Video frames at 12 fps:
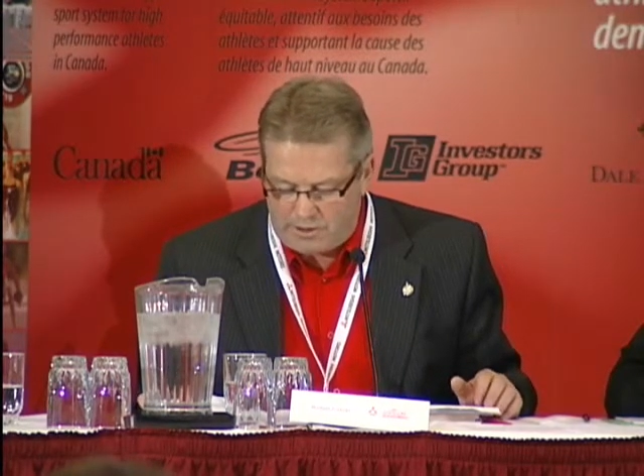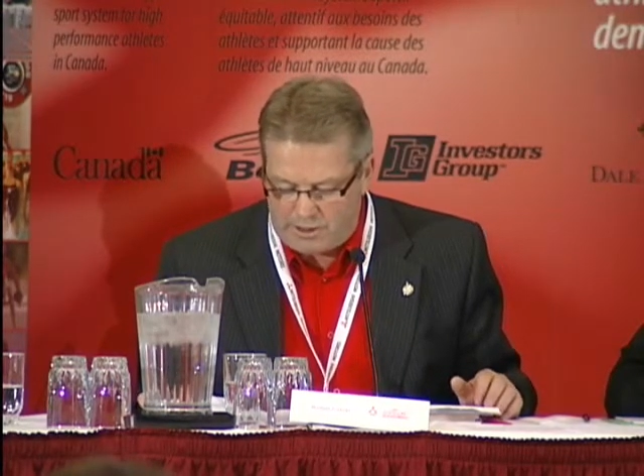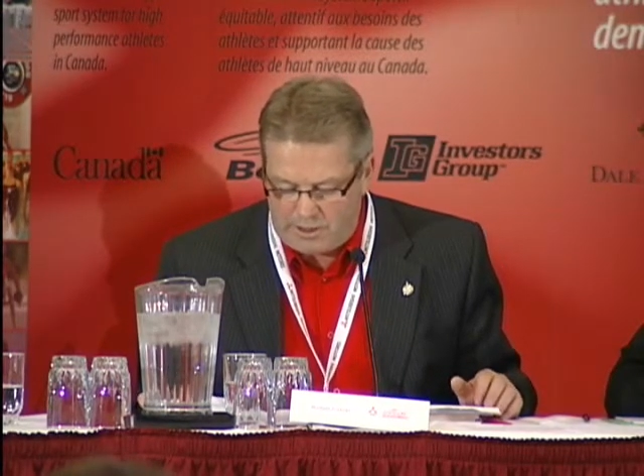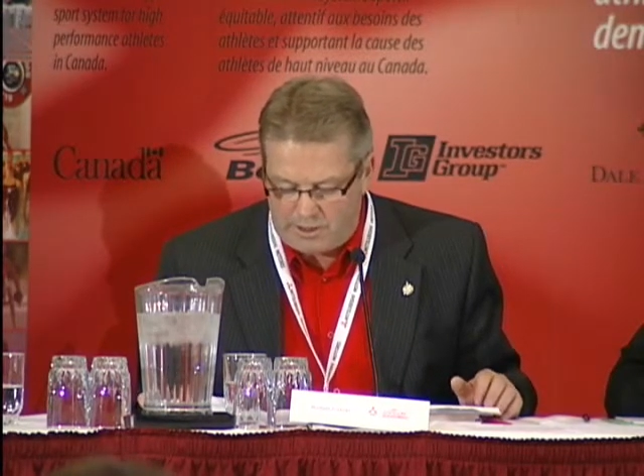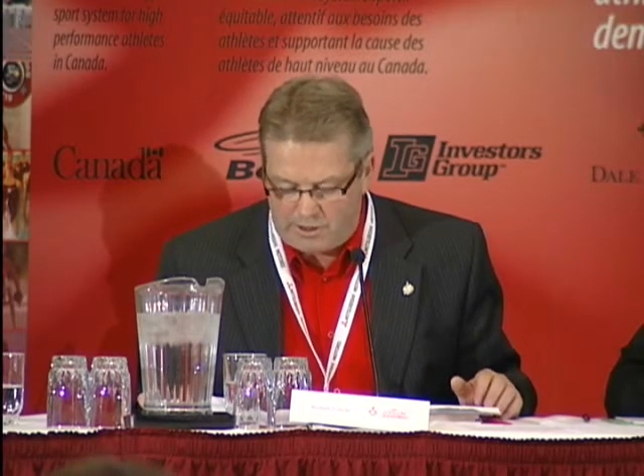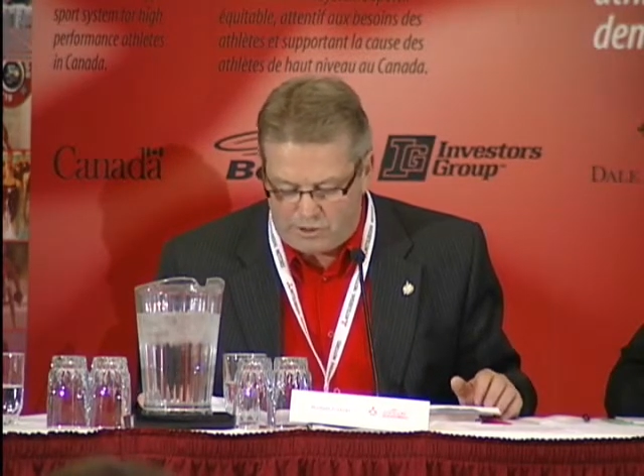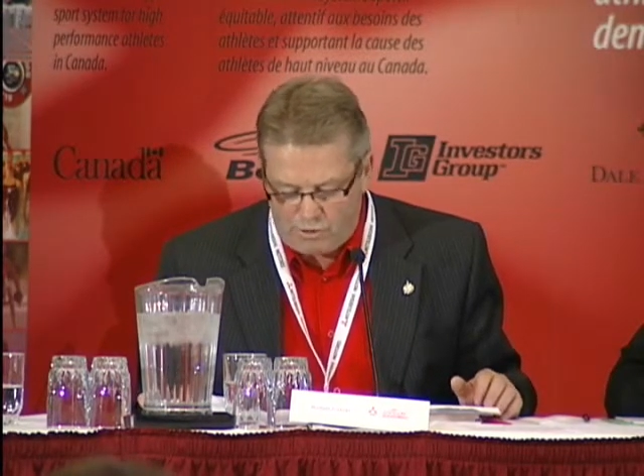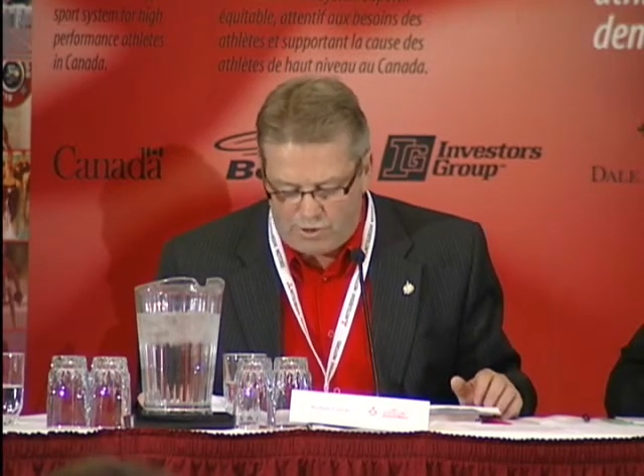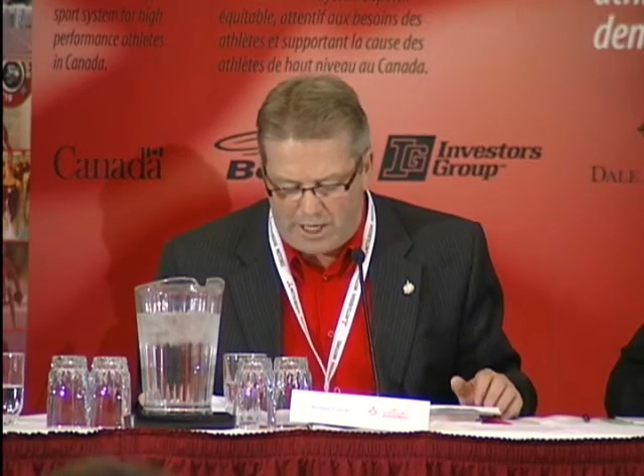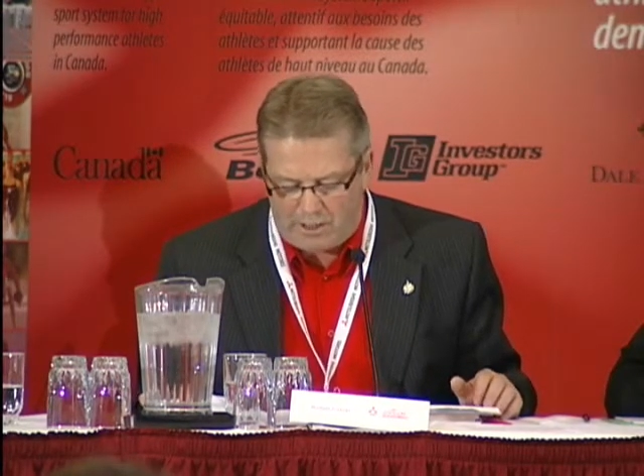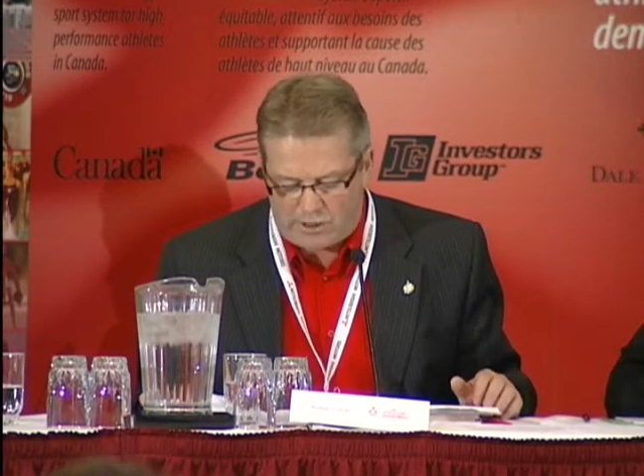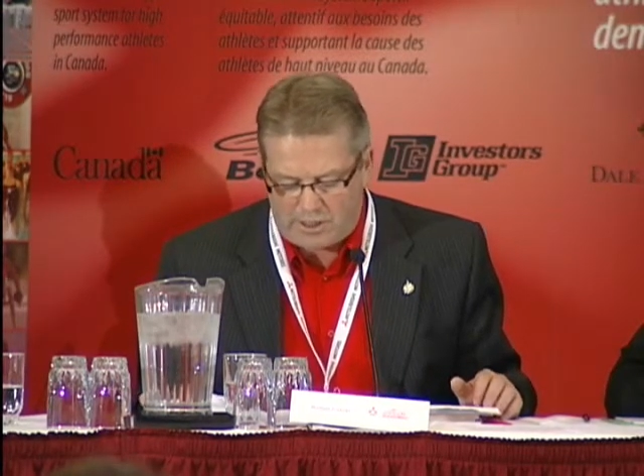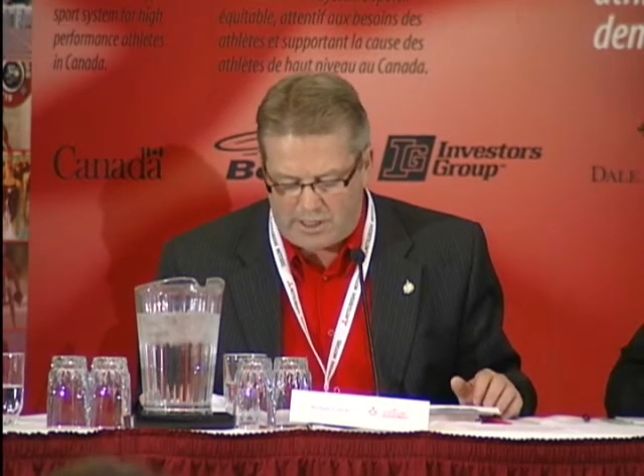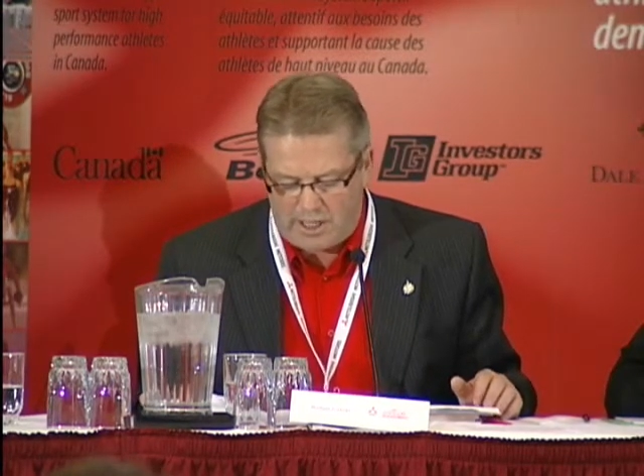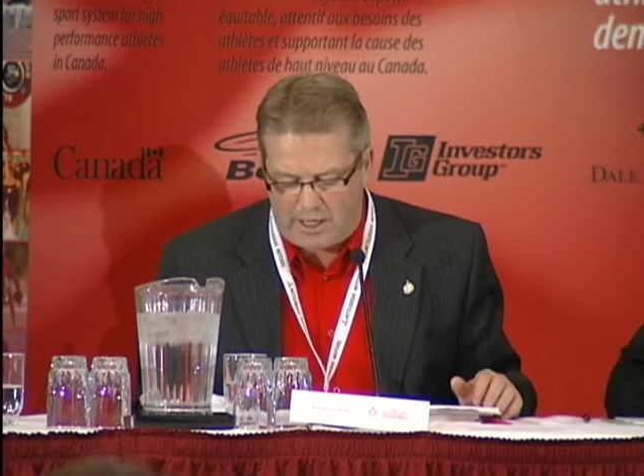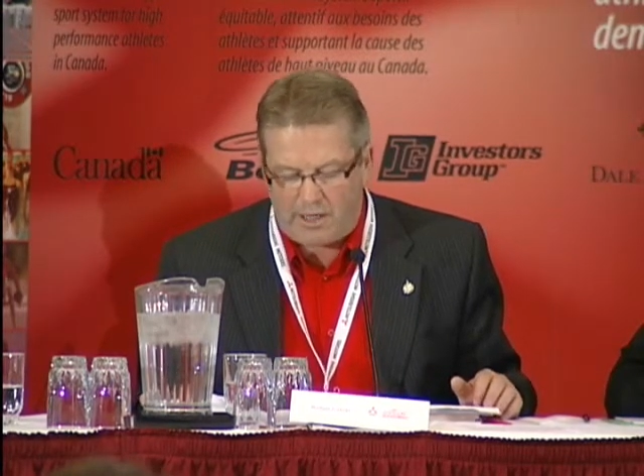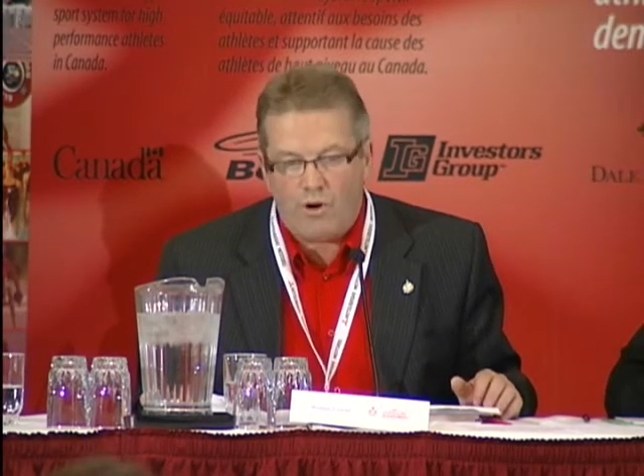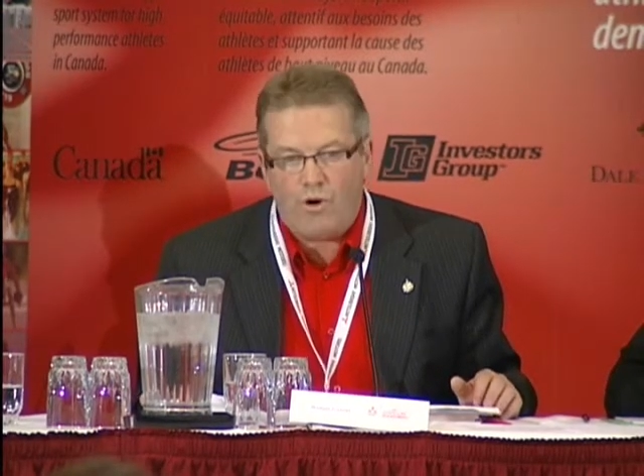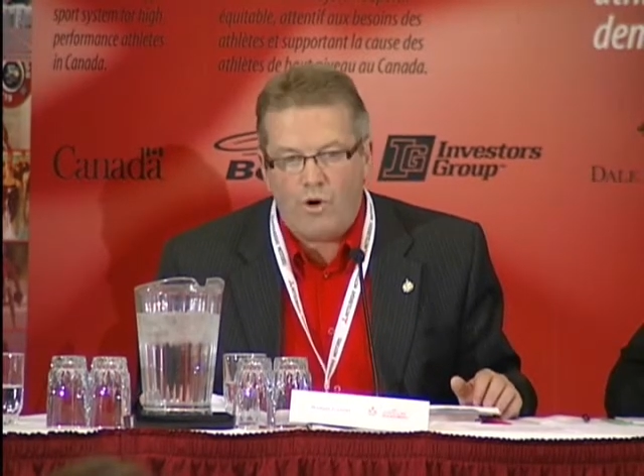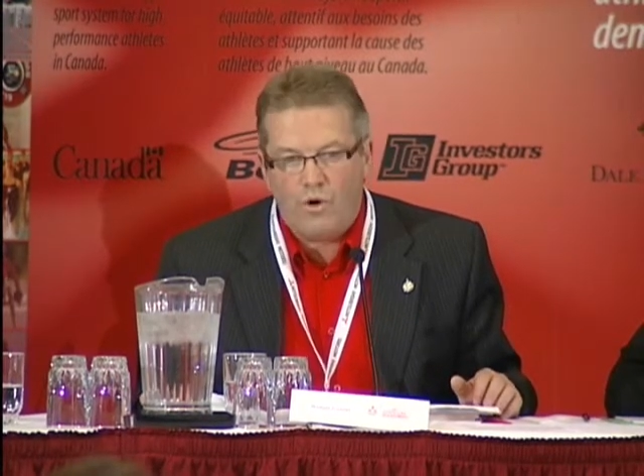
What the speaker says: the 2010